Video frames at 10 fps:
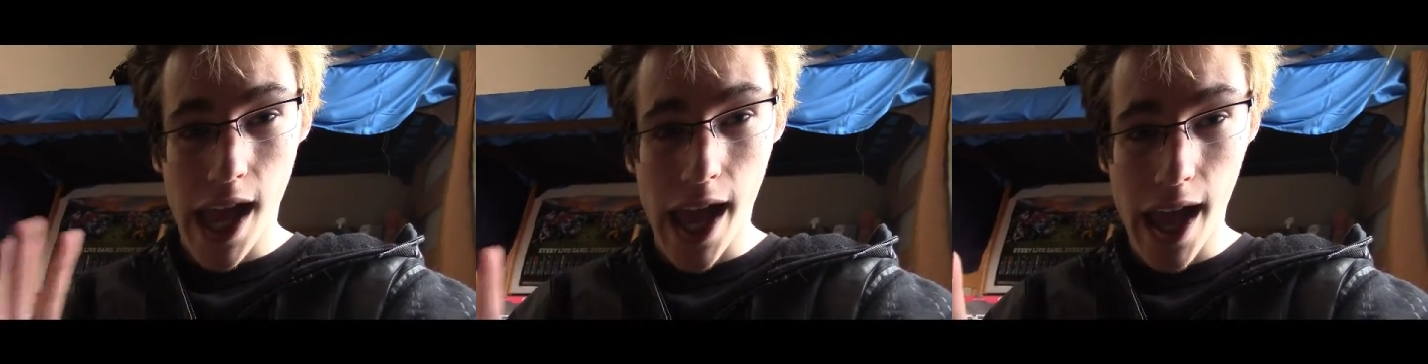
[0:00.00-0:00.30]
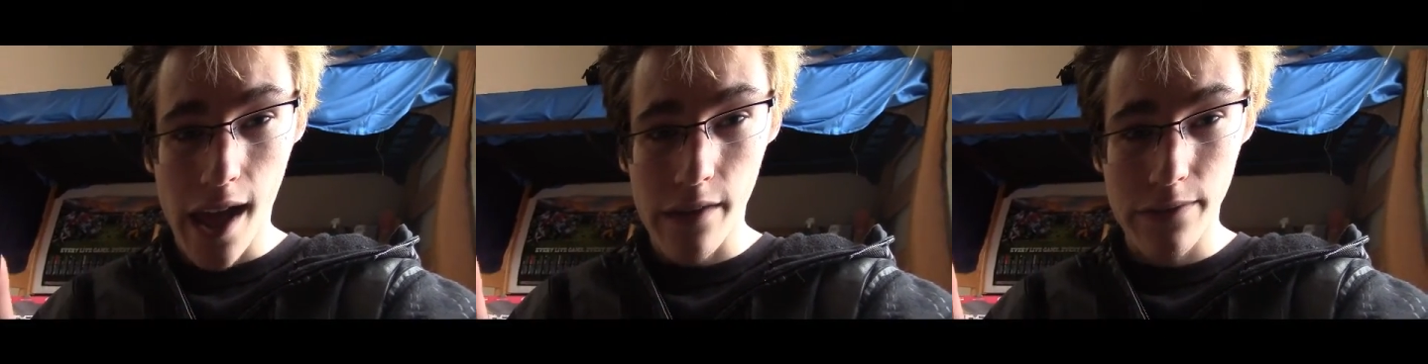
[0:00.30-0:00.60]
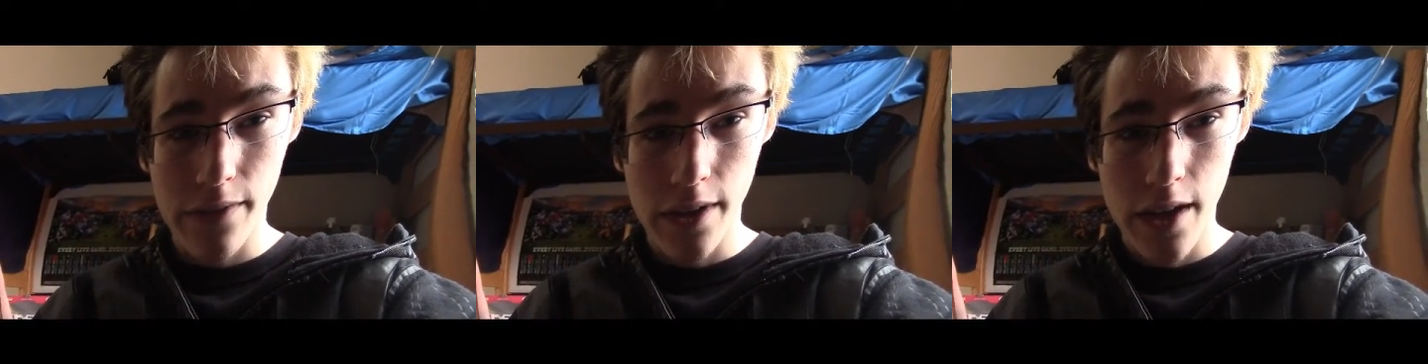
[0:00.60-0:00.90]

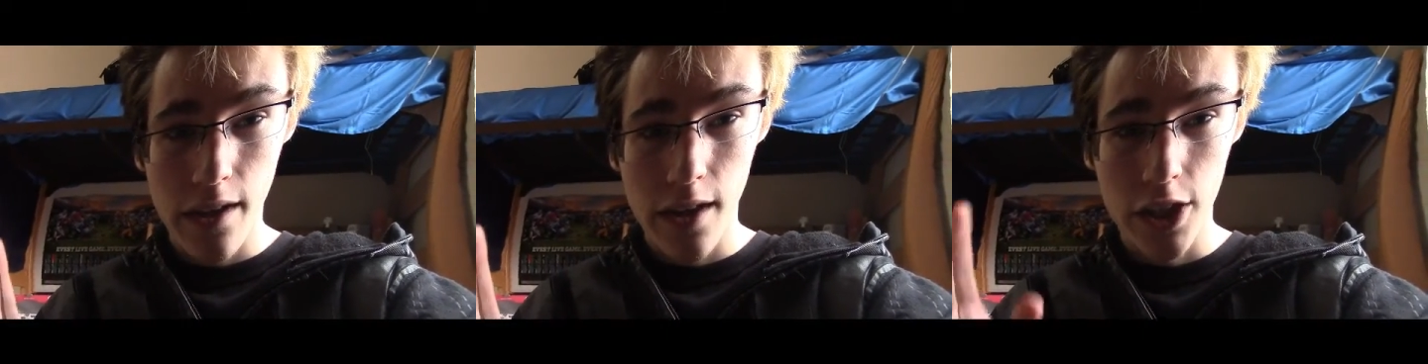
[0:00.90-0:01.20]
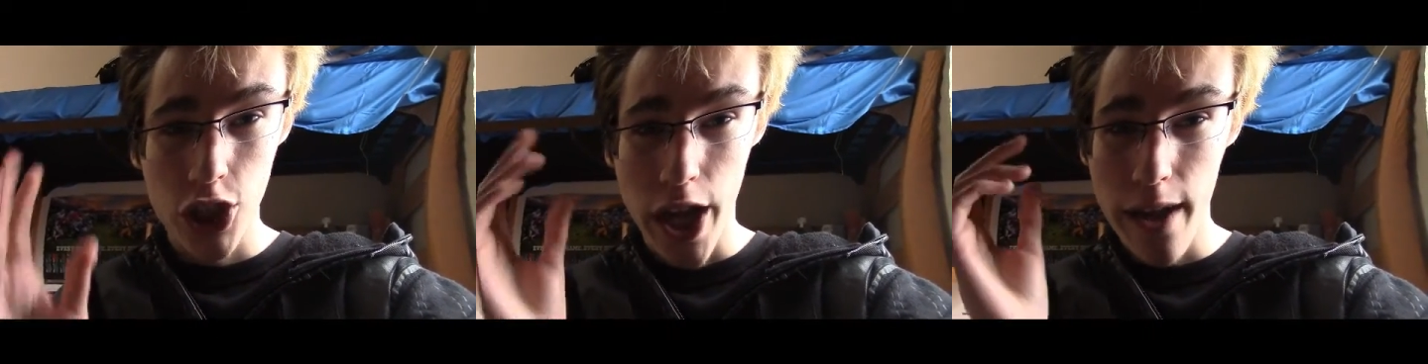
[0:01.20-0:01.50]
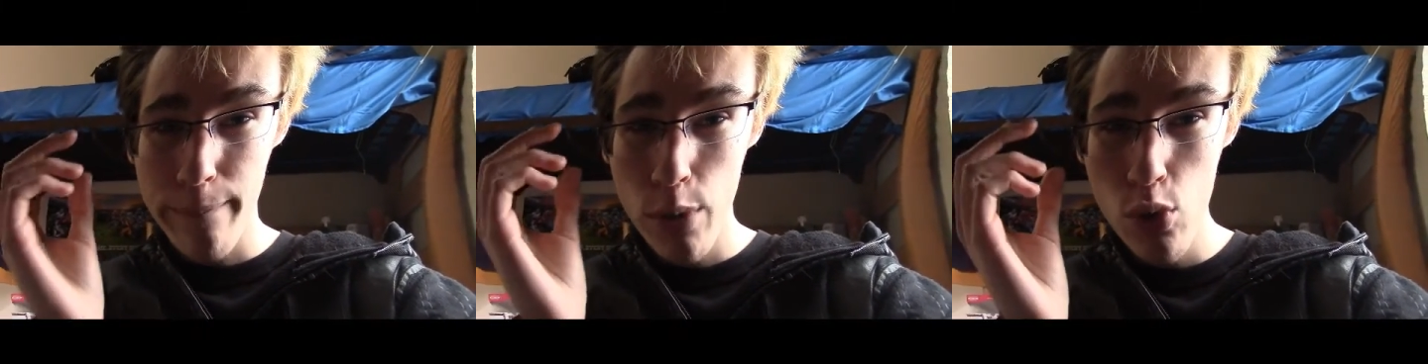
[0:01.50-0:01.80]
have
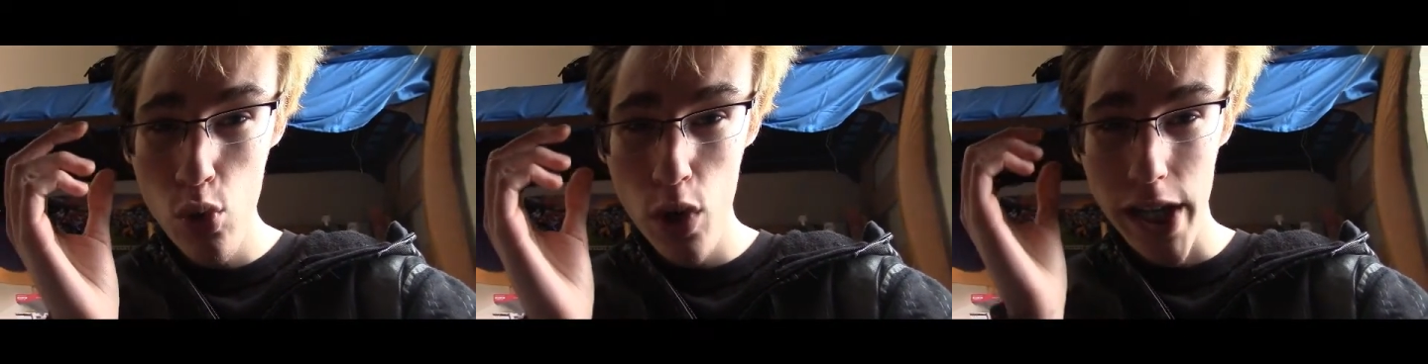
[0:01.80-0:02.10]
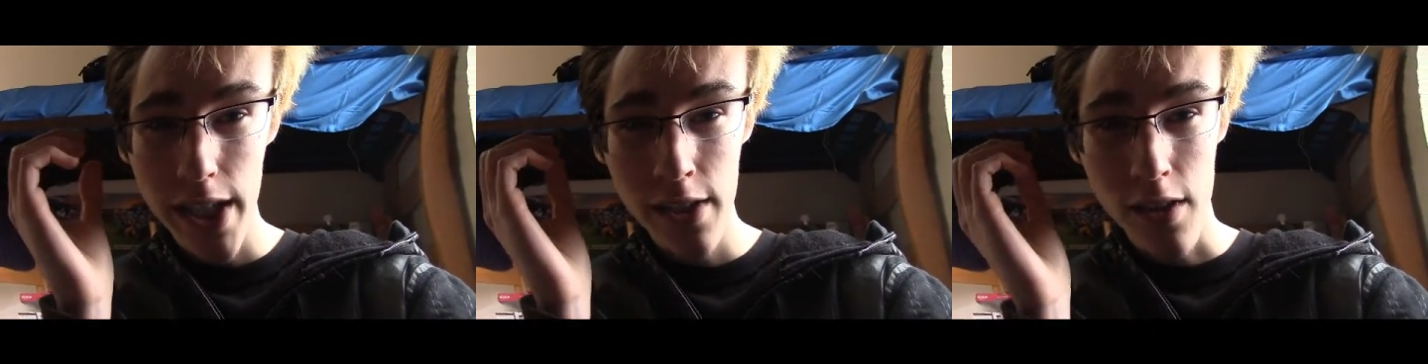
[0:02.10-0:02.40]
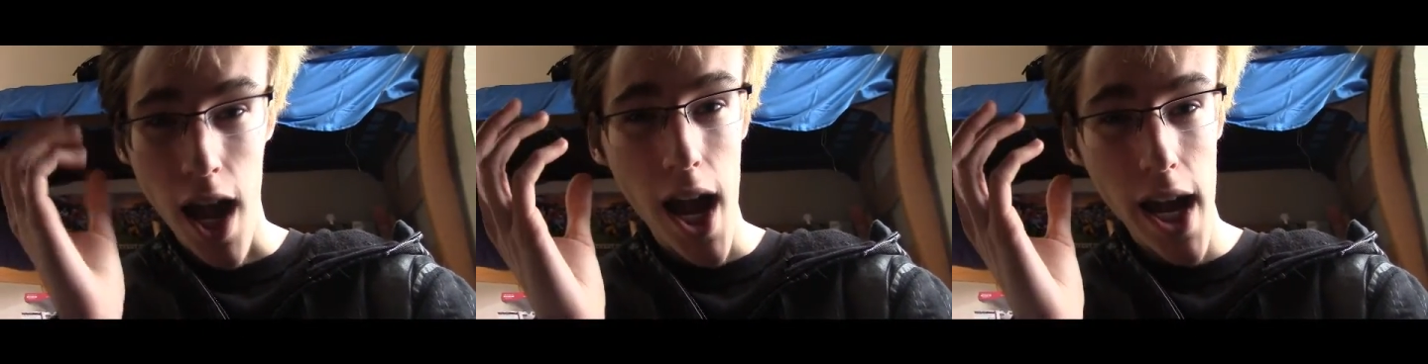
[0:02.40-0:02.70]
shampoo in your